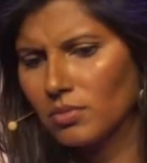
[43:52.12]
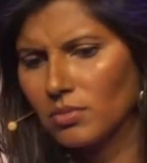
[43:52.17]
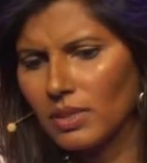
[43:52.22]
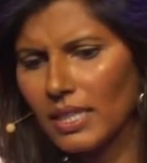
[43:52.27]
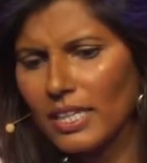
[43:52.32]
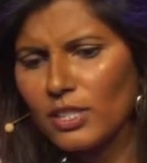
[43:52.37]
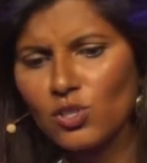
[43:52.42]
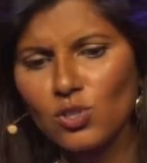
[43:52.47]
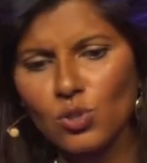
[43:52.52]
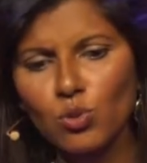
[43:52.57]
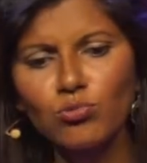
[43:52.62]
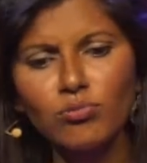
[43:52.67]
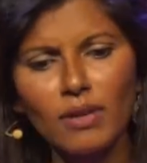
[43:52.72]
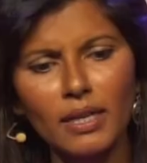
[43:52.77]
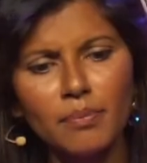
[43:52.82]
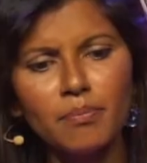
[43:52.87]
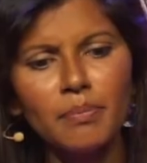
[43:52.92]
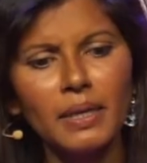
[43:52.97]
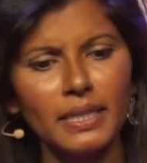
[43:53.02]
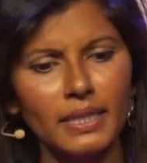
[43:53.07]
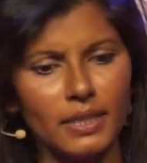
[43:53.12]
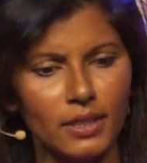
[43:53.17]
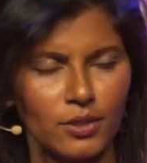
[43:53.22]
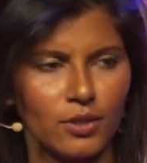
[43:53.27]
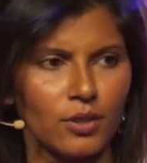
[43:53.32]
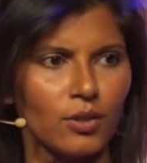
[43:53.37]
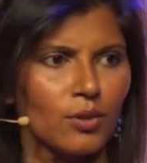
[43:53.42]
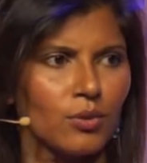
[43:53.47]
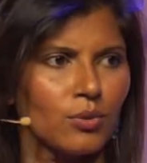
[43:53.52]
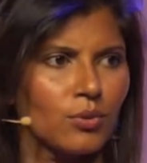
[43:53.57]
it's so run by
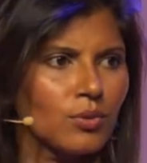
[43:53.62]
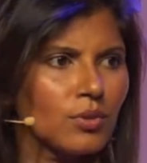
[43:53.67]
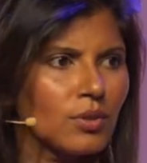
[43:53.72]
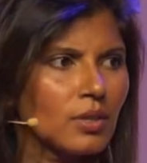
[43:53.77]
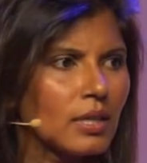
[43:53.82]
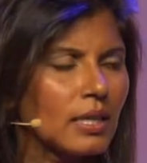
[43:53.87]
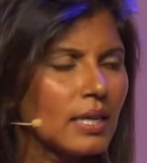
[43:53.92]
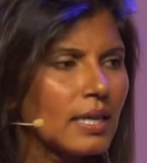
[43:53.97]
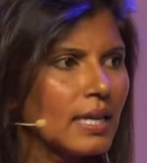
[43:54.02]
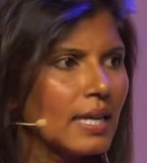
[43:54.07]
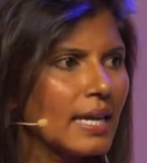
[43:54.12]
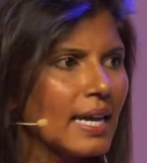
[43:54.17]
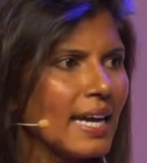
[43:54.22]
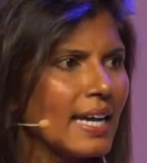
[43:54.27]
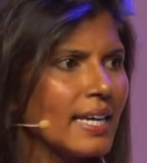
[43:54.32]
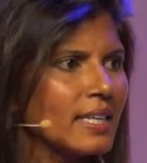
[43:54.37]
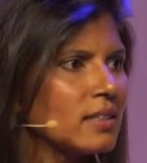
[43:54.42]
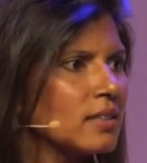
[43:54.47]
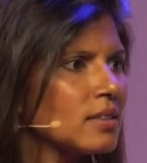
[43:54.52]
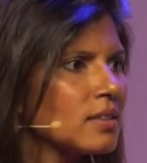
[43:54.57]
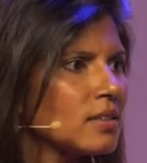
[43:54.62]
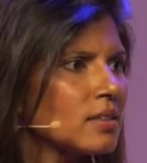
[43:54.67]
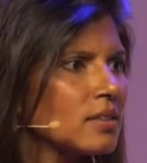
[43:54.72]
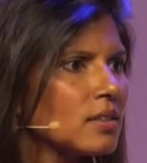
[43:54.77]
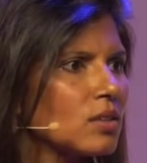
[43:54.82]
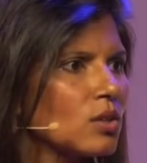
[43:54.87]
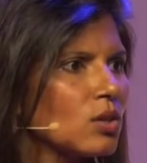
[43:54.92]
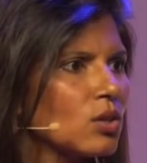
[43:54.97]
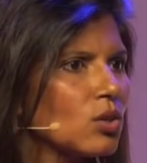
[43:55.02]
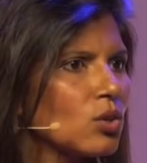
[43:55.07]
ego. And
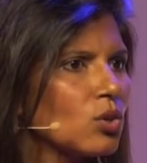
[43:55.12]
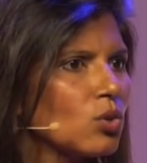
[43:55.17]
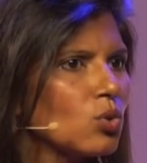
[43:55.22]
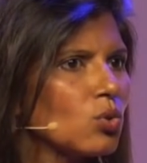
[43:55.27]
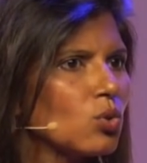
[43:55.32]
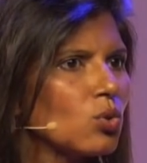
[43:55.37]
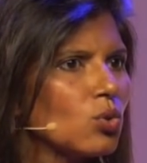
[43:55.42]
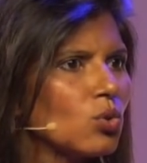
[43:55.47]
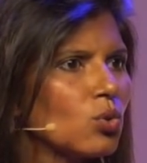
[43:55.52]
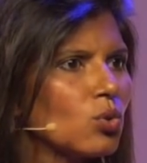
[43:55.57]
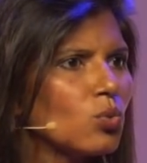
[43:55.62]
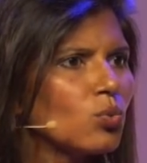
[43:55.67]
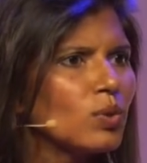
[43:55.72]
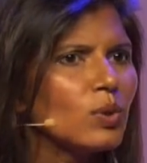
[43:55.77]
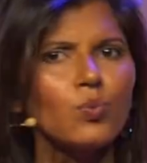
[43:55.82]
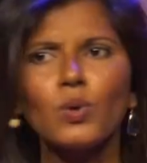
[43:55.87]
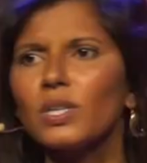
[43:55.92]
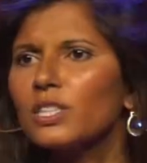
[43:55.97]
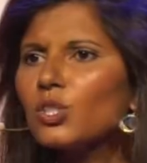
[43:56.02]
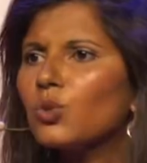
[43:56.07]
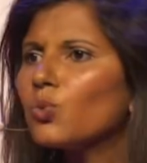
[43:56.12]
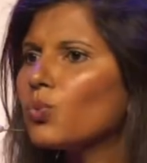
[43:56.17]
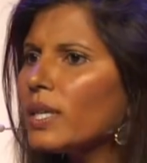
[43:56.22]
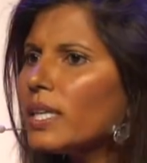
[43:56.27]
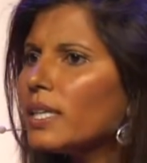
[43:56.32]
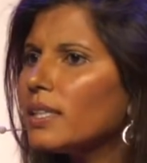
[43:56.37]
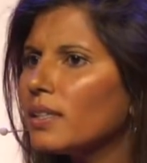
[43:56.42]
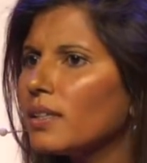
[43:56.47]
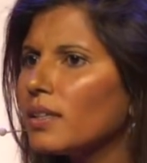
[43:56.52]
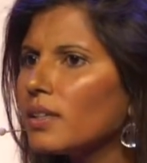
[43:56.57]
we want to
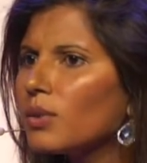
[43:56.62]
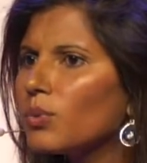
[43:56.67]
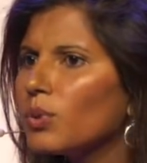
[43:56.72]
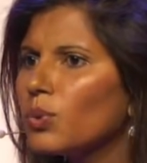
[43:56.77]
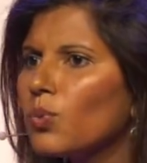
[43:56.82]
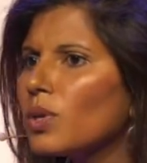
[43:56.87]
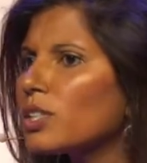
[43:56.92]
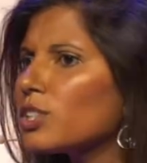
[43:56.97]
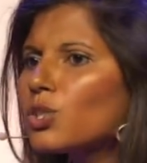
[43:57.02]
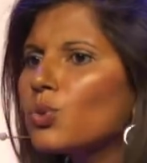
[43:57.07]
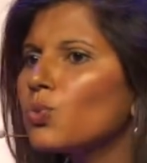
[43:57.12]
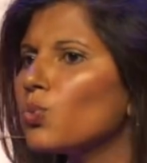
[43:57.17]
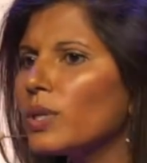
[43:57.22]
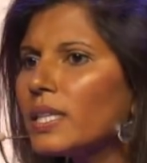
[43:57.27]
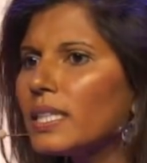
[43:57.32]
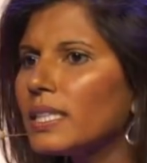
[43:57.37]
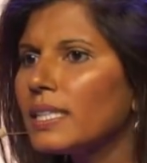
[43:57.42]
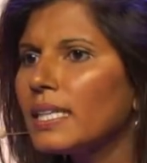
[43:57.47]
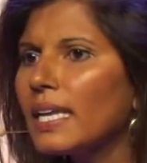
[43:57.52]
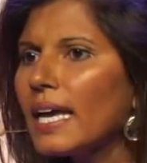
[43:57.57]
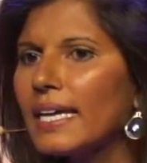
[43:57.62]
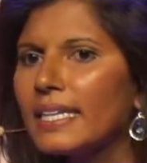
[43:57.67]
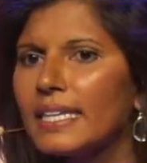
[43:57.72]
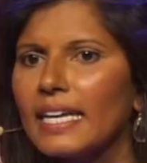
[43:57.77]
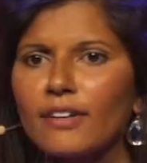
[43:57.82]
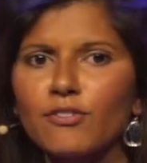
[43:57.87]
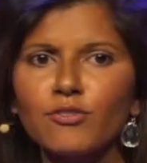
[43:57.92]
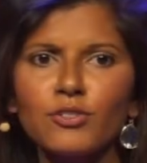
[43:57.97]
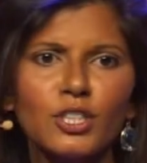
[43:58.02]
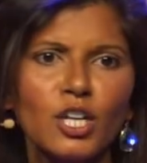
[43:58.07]
win. We want to win at
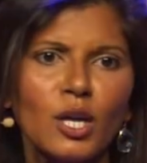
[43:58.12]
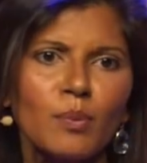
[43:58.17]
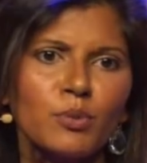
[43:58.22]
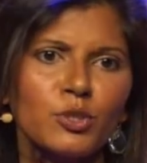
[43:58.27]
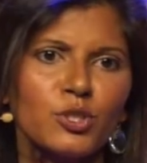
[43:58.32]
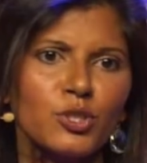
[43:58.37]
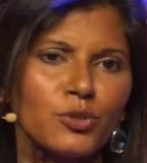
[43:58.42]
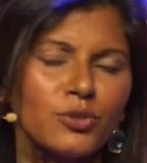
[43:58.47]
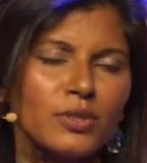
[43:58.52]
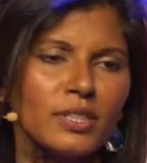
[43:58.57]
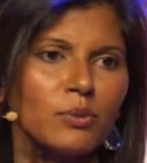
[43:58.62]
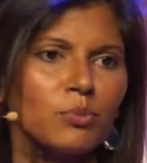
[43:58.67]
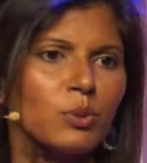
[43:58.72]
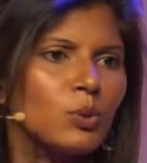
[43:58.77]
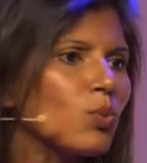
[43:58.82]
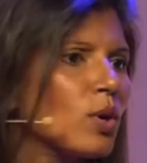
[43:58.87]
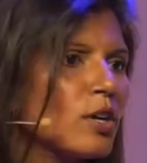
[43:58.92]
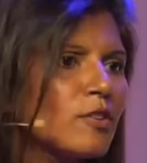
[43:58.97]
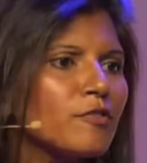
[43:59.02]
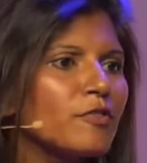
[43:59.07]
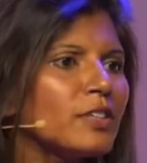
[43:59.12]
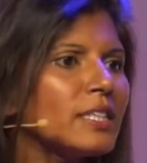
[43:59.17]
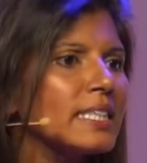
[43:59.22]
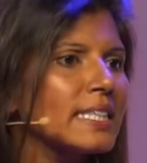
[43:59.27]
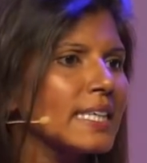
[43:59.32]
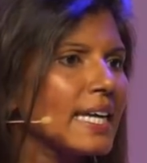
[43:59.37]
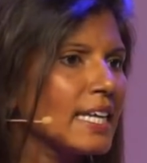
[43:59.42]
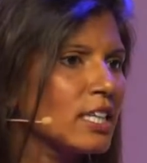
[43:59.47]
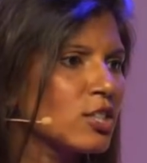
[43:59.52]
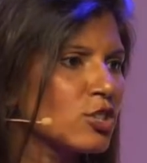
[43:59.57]
every opportunity. We want
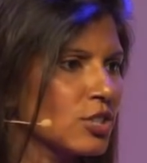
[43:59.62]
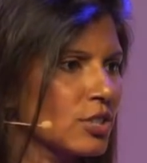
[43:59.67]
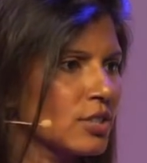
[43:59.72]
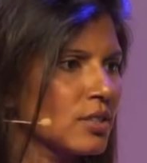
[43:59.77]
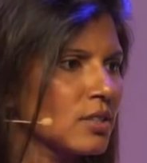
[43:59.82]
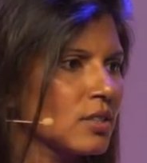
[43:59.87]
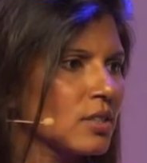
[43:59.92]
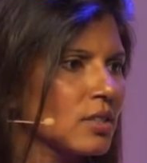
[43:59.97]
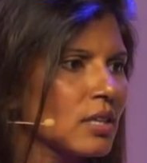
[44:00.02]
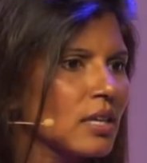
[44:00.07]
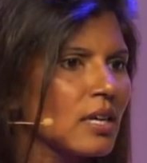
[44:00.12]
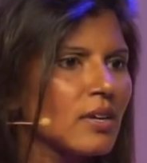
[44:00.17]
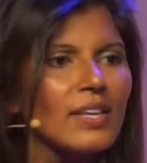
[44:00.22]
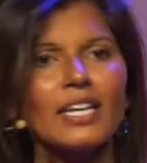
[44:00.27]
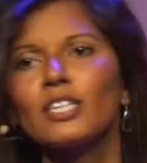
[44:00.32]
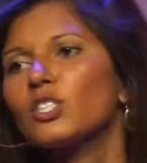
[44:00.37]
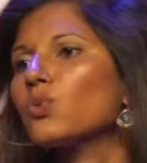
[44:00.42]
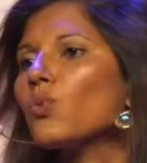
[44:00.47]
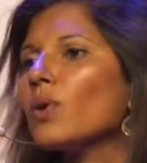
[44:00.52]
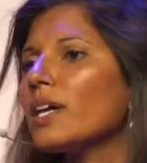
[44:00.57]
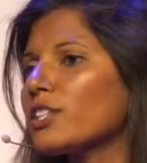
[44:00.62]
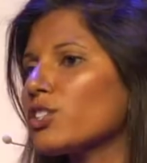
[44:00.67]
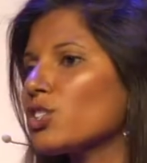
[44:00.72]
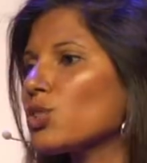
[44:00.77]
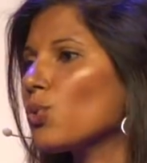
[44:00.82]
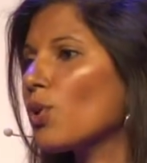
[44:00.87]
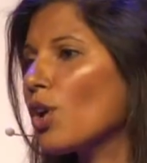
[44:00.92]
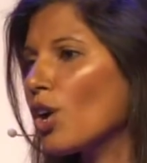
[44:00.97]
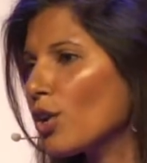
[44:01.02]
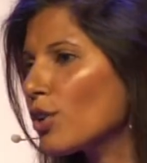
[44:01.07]
vindication. That's why it's so
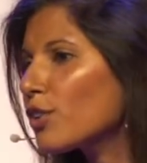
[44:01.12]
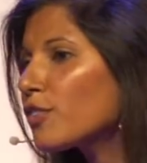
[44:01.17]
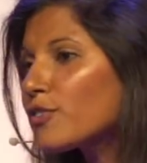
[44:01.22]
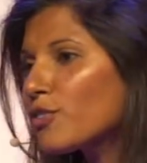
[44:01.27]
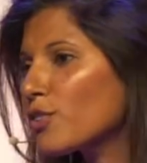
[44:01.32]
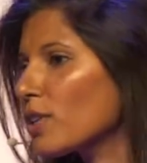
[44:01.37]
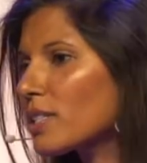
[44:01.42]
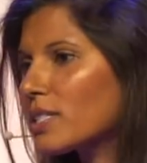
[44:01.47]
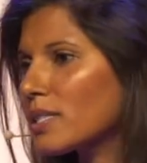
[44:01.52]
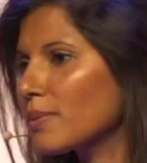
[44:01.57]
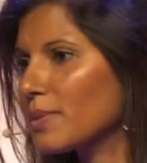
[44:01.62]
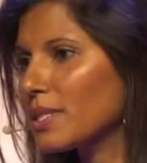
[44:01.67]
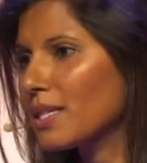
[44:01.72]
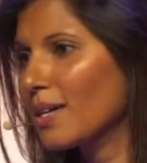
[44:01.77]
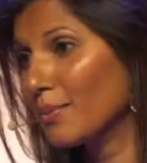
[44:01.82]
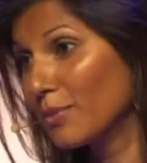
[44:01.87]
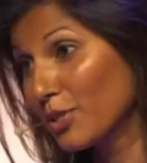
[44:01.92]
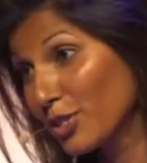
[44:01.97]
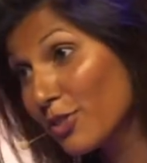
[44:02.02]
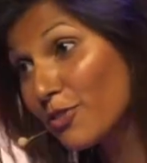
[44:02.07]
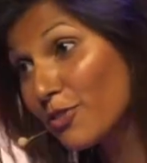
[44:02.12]
hard for us sometimes to